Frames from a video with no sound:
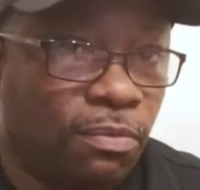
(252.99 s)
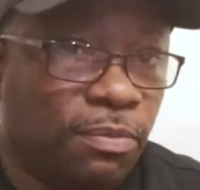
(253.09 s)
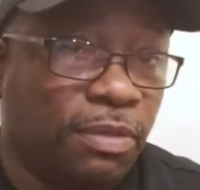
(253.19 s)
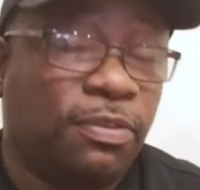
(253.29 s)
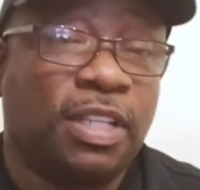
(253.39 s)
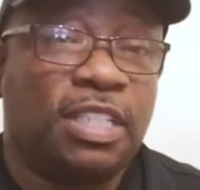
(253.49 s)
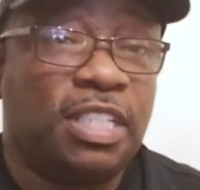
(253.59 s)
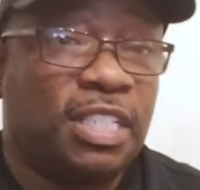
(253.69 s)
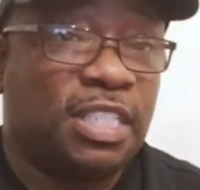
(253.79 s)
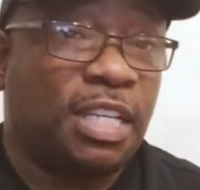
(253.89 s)
Philly
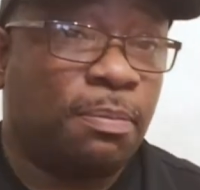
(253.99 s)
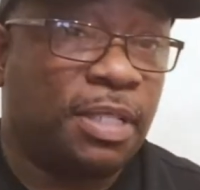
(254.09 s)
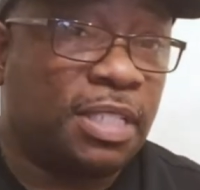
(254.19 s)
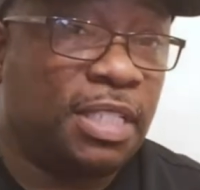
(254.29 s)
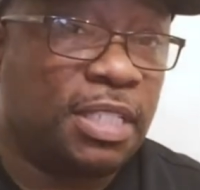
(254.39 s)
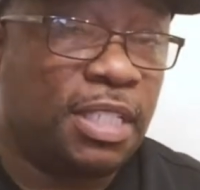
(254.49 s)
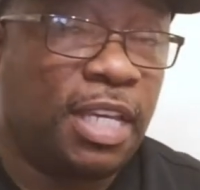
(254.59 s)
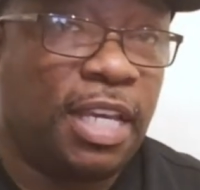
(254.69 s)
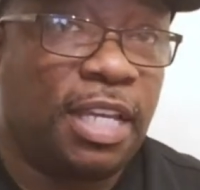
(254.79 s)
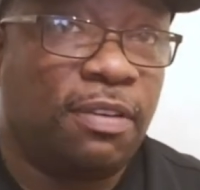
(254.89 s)
cheesesteak business
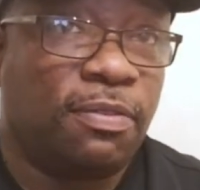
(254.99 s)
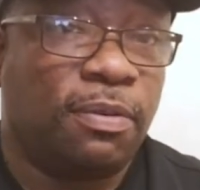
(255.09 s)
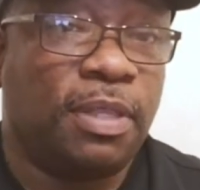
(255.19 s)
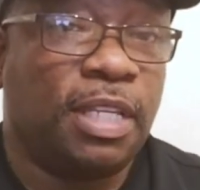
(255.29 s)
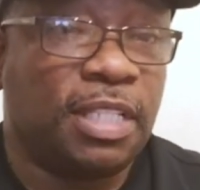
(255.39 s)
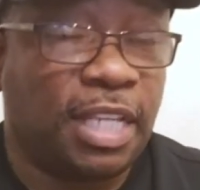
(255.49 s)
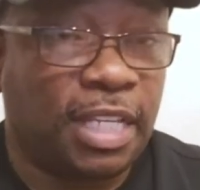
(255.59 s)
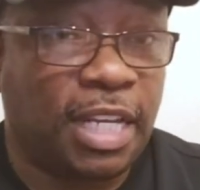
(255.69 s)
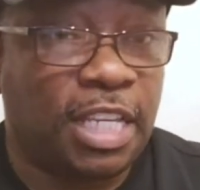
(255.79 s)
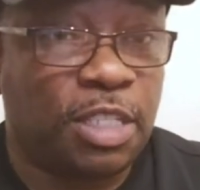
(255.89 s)
and from the
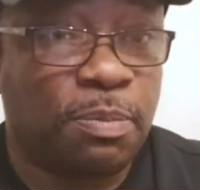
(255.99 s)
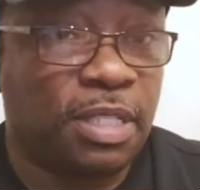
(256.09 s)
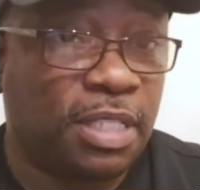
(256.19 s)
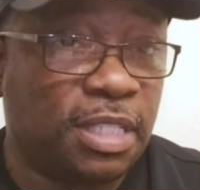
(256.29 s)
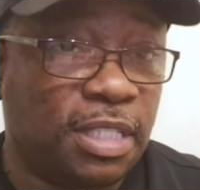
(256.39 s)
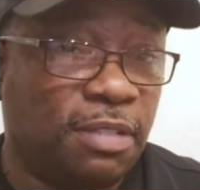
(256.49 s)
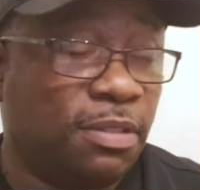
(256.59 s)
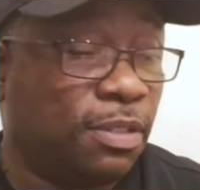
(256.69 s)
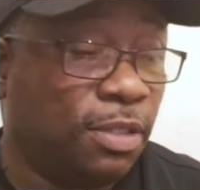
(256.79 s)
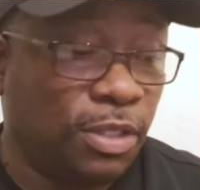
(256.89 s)
Italian ice business and
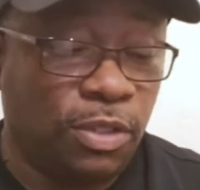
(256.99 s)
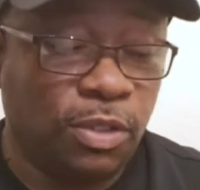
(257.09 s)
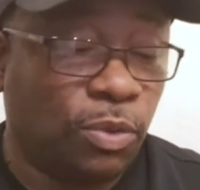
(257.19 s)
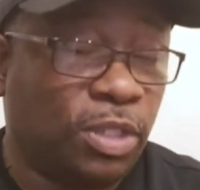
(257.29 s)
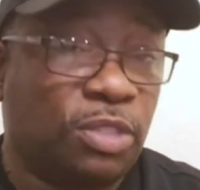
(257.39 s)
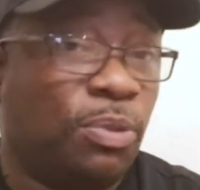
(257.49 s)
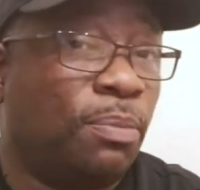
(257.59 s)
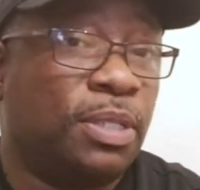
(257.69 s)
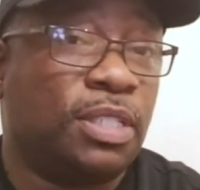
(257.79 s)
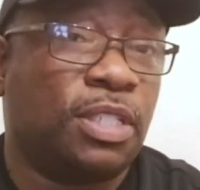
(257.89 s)
doing the small
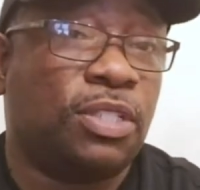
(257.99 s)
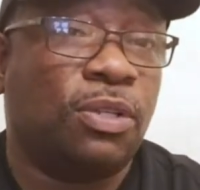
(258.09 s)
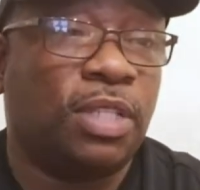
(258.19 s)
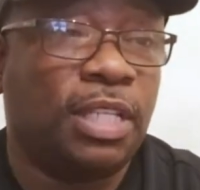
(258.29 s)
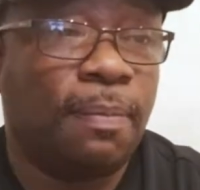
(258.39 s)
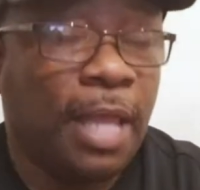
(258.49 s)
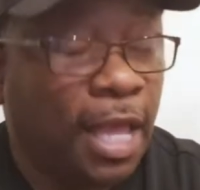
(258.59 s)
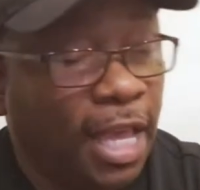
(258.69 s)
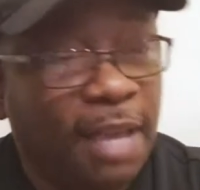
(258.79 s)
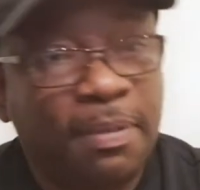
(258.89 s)
business consulting,
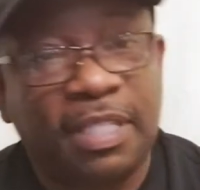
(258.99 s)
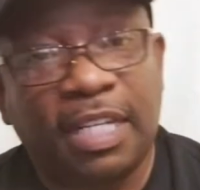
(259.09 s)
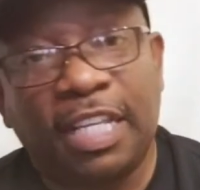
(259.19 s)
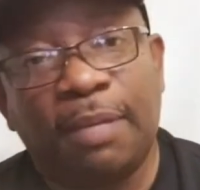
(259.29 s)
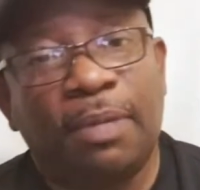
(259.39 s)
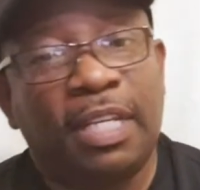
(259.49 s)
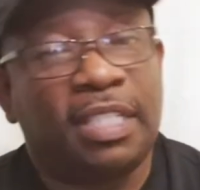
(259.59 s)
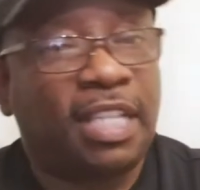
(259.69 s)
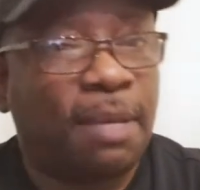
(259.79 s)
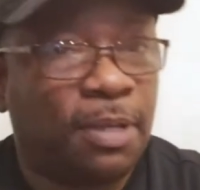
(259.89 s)
I've been setting that money
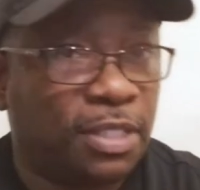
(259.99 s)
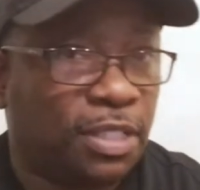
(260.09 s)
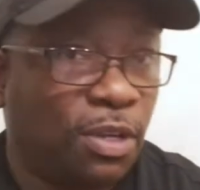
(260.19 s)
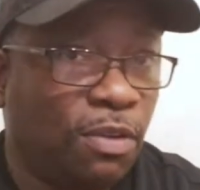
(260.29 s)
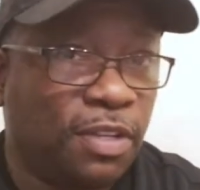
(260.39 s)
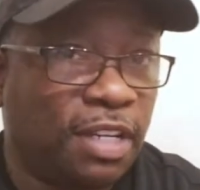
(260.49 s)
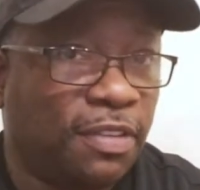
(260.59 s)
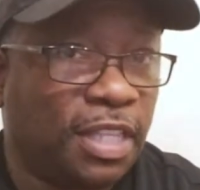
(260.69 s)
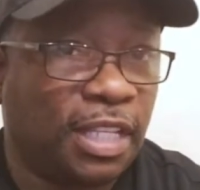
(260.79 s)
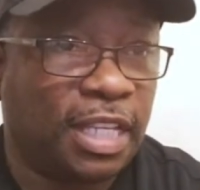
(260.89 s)
aside because of COVID and
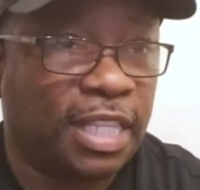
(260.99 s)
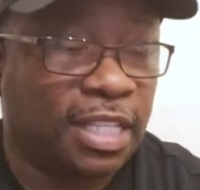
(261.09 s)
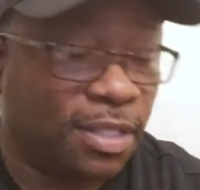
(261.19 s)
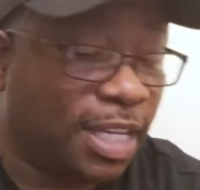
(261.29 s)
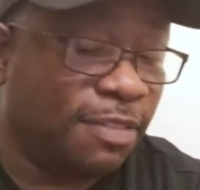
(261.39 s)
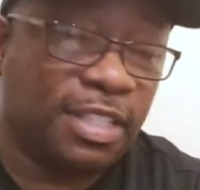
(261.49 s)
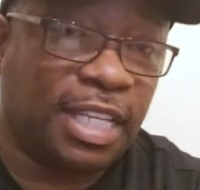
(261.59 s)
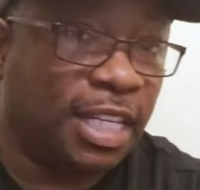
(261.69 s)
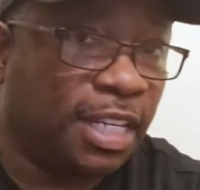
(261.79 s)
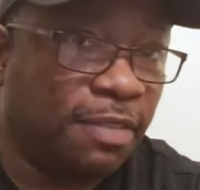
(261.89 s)
everything like that. So I hadn't
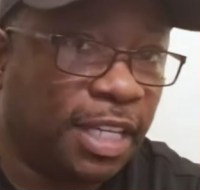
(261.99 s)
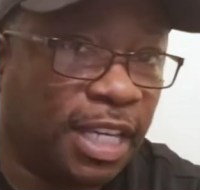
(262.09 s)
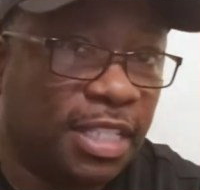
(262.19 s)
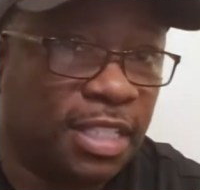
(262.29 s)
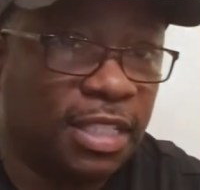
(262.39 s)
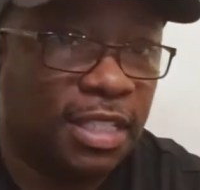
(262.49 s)
taken any vacations.